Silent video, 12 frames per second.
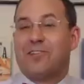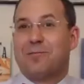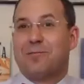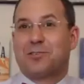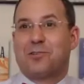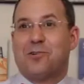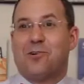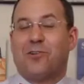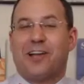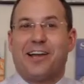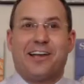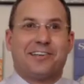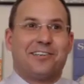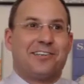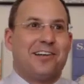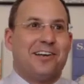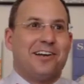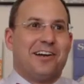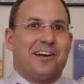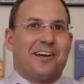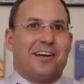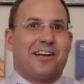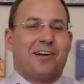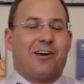That was cool. And
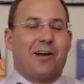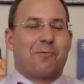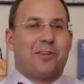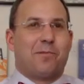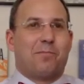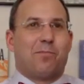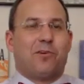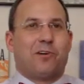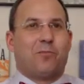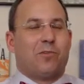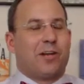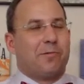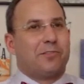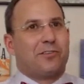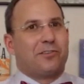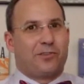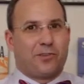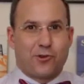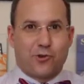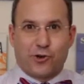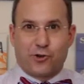I read the book when I was in the third